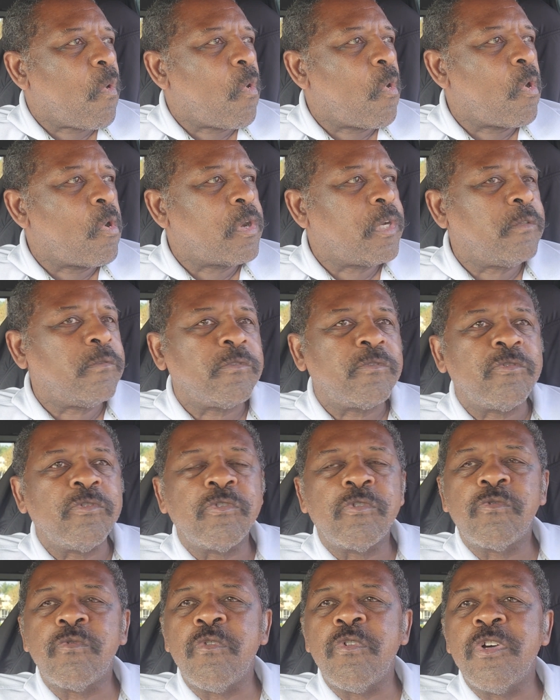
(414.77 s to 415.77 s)
or it was
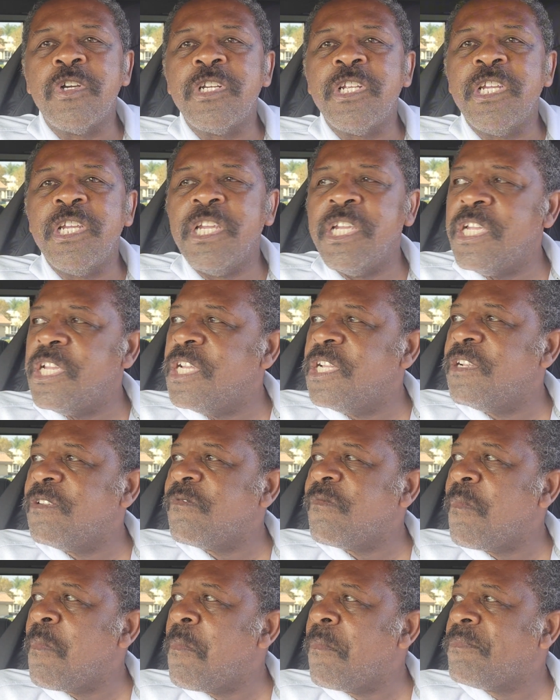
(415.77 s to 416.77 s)
toward the
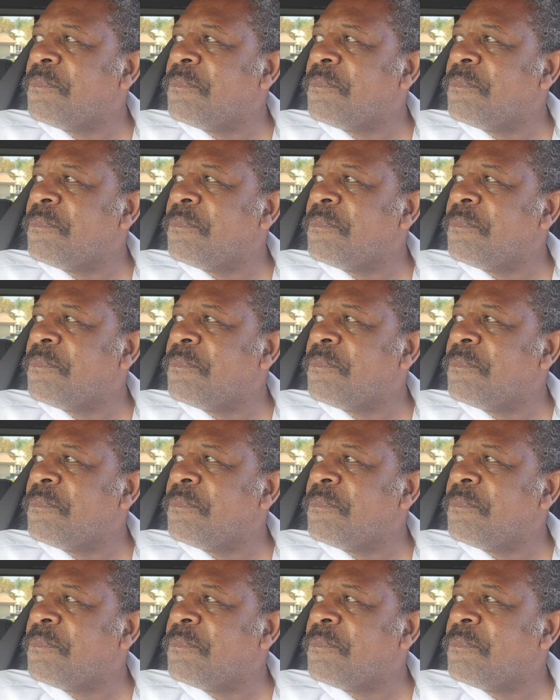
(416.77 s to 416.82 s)
end